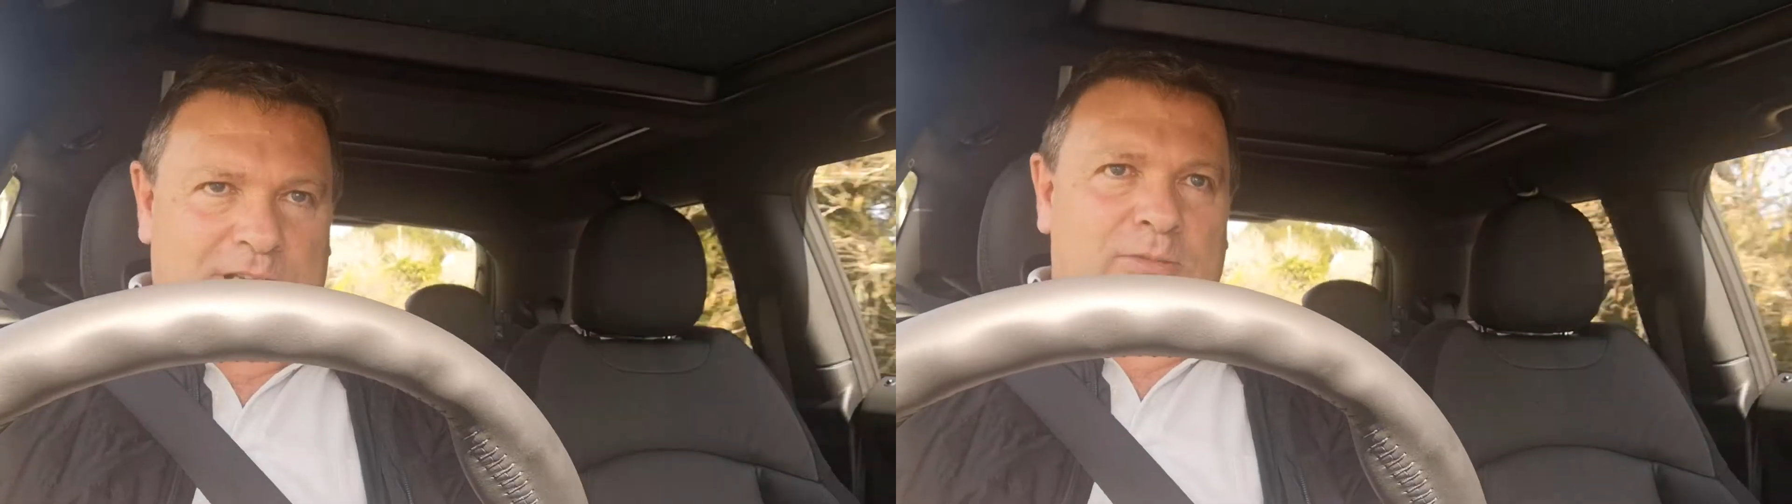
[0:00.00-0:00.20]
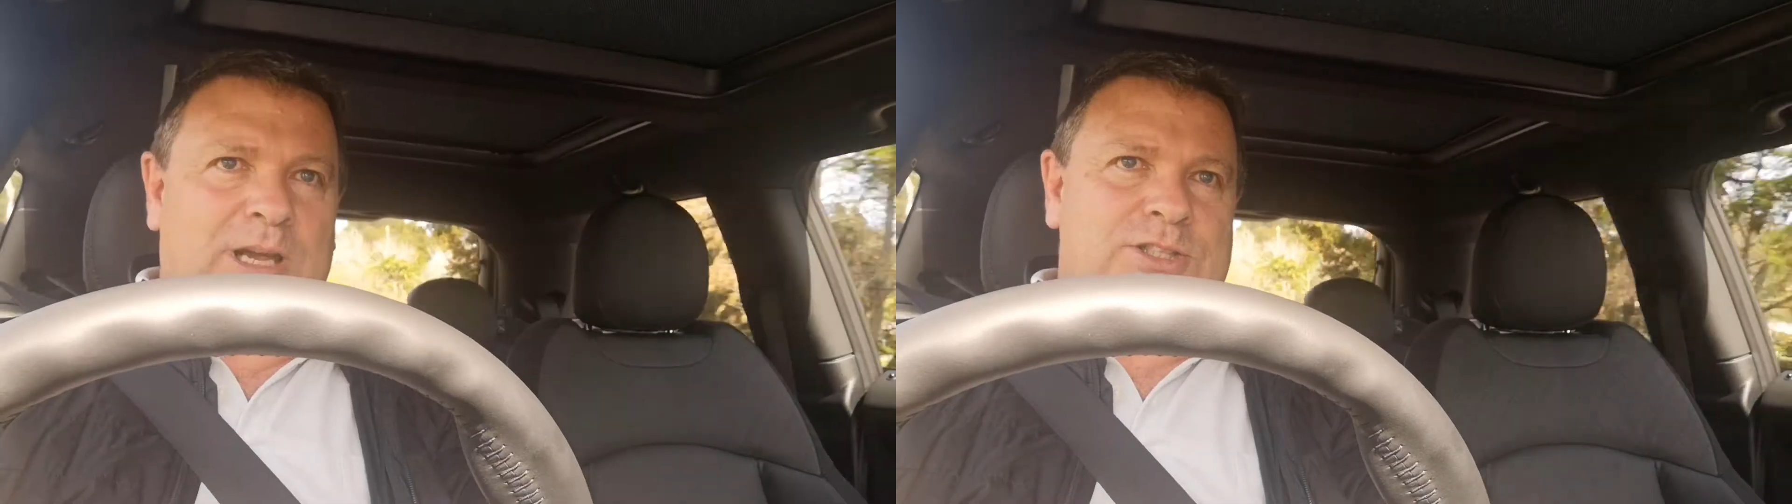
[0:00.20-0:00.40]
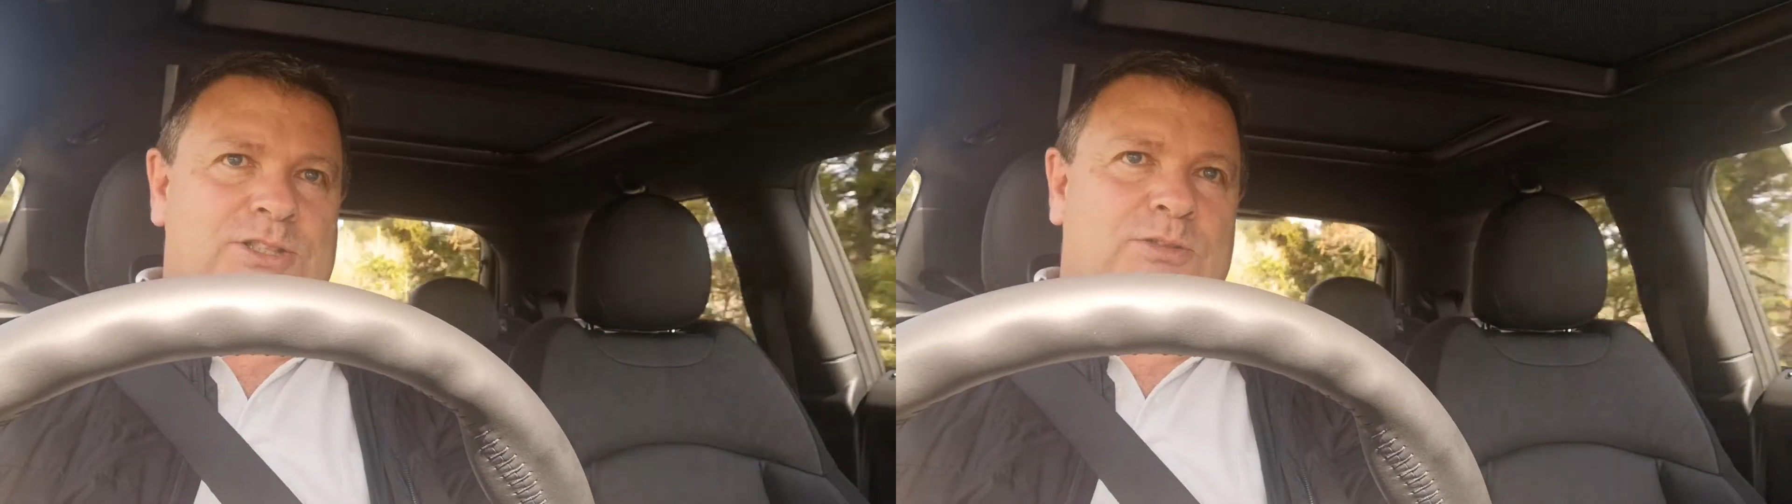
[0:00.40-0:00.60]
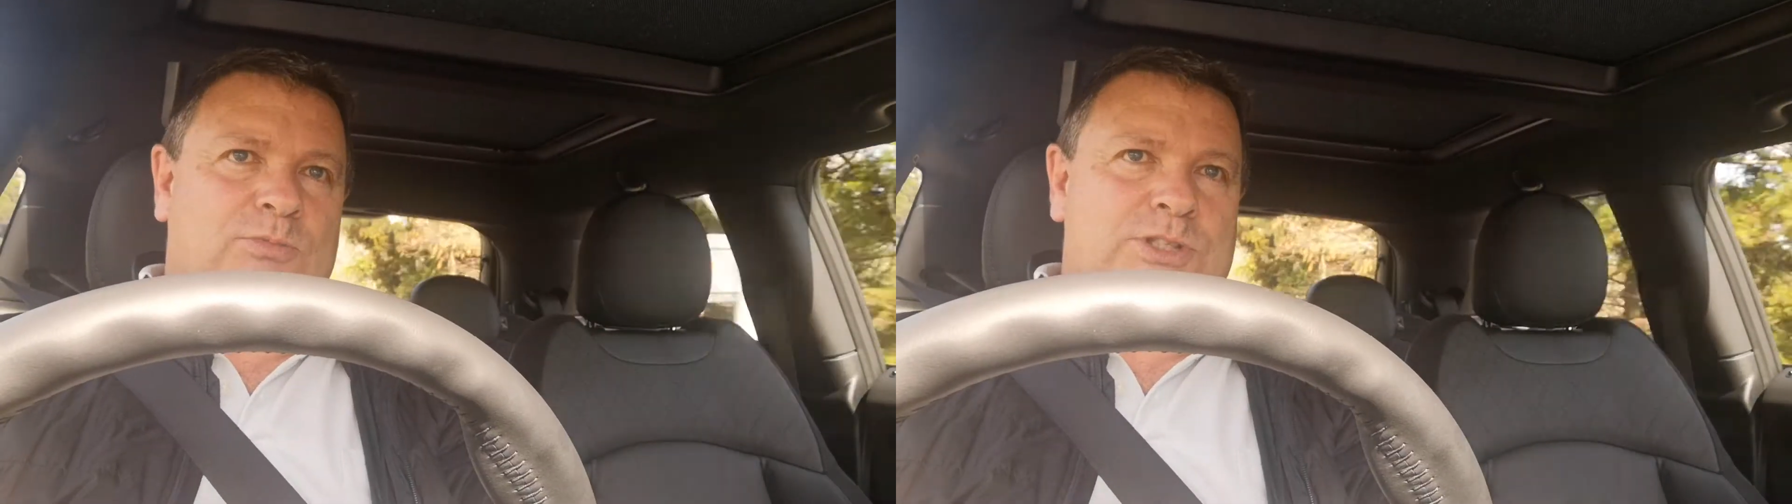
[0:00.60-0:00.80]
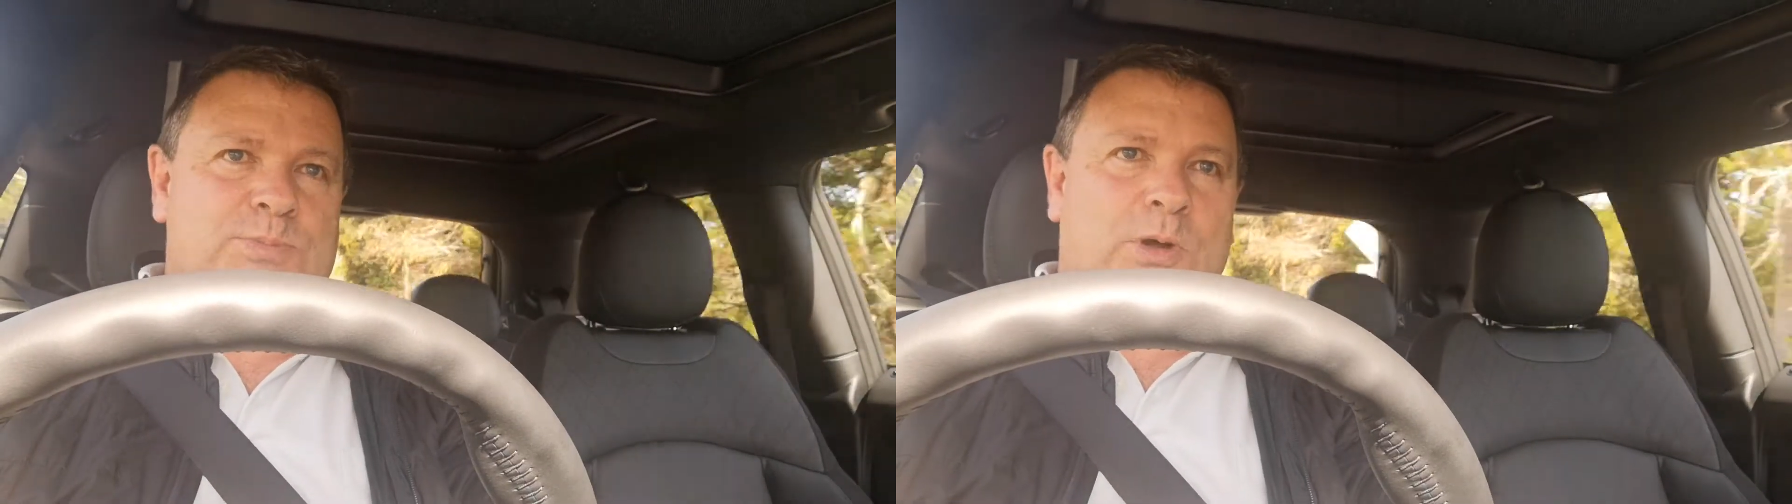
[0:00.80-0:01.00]
acceleration
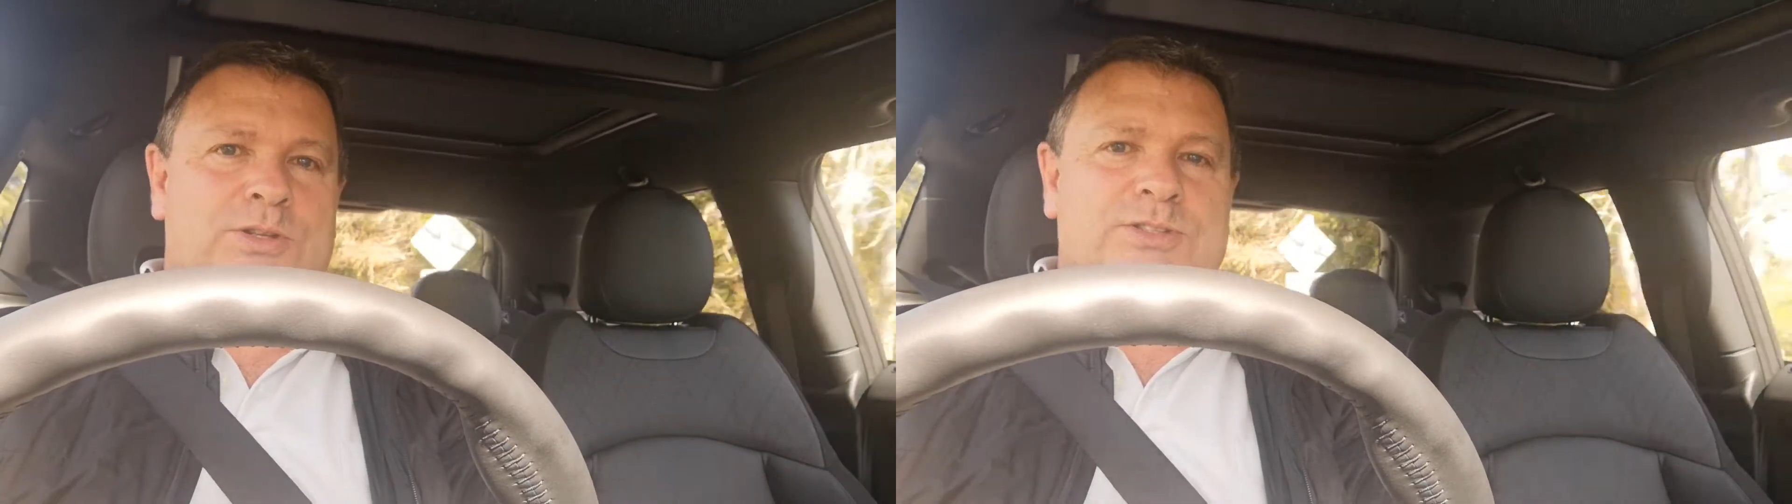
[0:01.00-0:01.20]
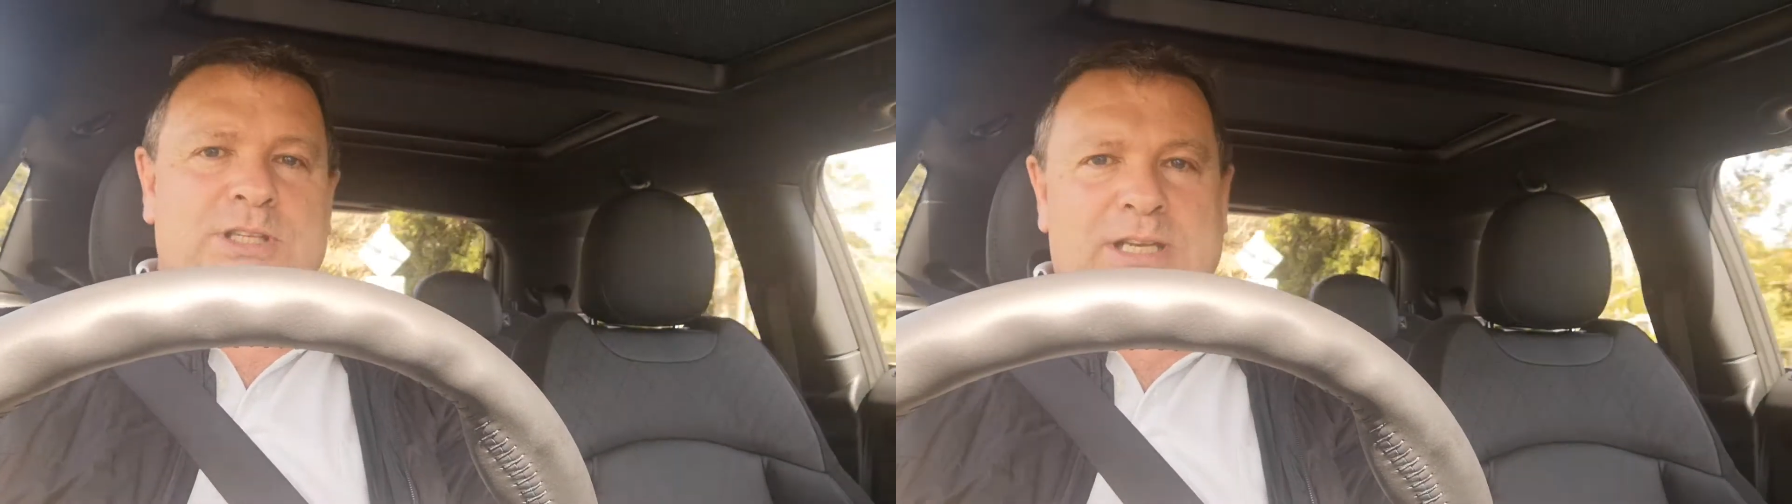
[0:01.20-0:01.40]
response